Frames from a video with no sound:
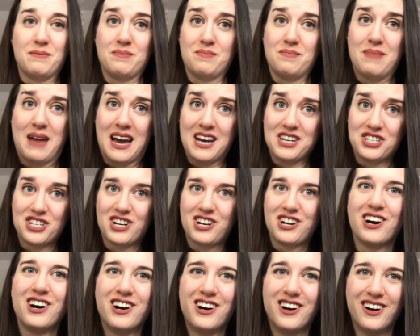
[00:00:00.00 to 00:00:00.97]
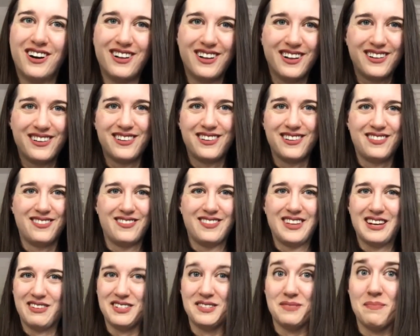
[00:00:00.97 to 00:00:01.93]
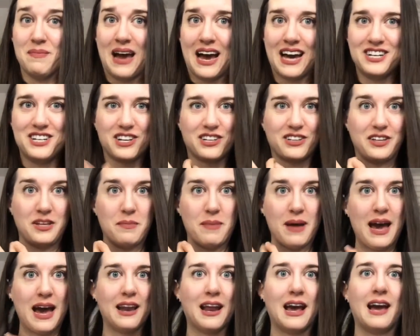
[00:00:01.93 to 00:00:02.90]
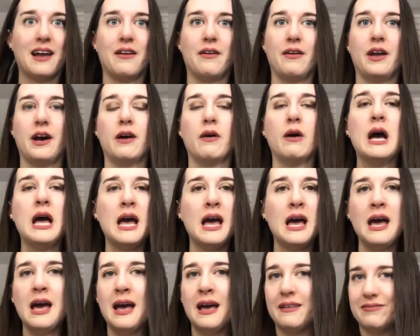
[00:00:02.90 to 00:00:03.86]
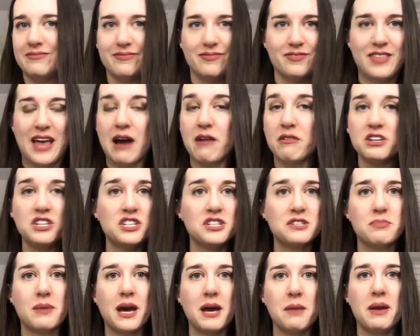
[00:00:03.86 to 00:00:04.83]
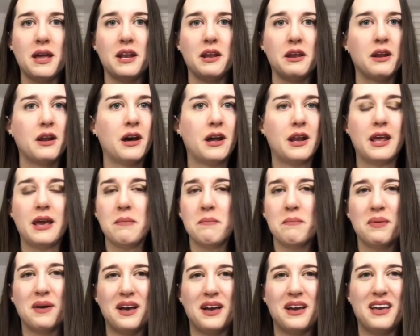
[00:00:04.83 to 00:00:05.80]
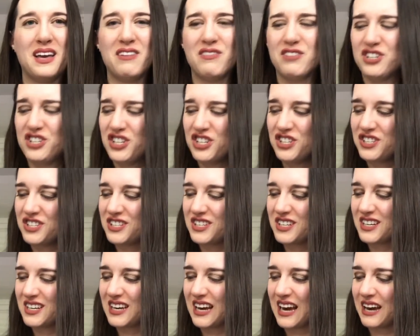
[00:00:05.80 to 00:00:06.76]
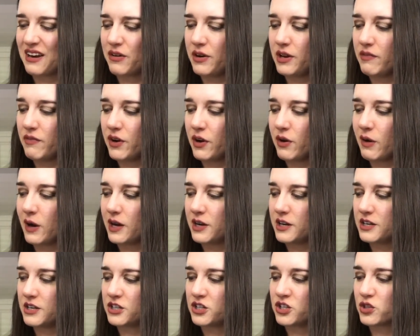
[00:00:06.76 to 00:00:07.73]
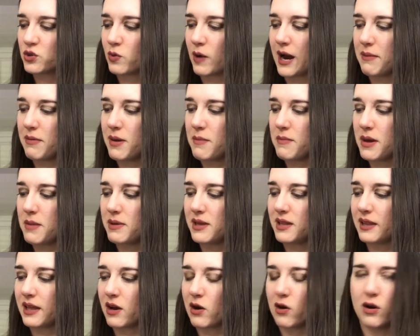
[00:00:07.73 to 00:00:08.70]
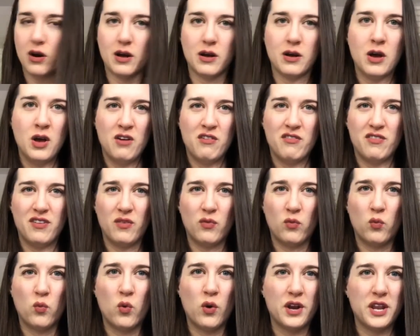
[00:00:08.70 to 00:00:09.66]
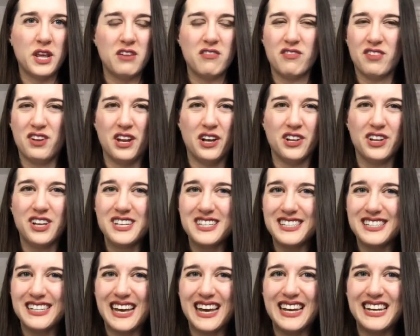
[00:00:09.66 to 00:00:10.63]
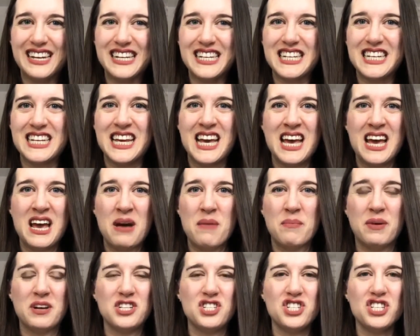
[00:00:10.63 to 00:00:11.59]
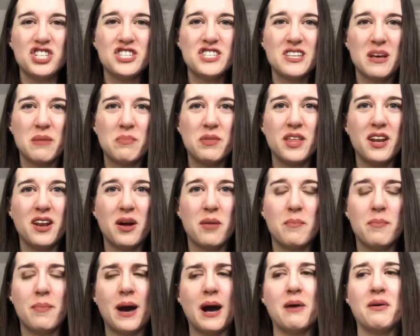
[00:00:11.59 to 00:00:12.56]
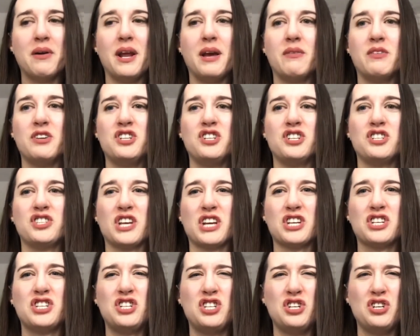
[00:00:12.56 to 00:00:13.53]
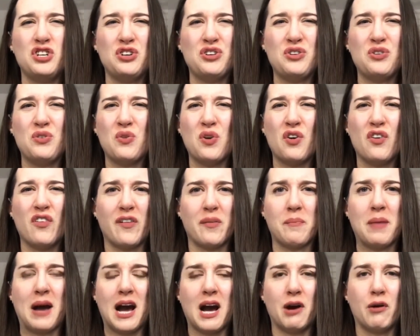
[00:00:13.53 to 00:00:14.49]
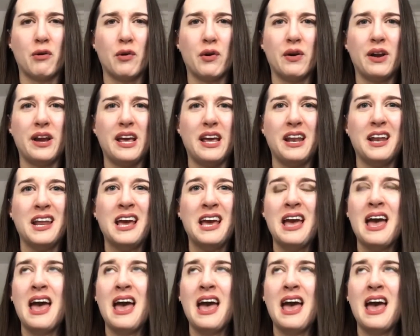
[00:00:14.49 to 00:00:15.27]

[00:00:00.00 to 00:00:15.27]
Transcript: Magical. It was magically bad. I don't know. That was just my opinion on it, but it was just, I don't even know how to describe it. Maybe like a woody vanilla scent, but just something about it was just like too overpowering,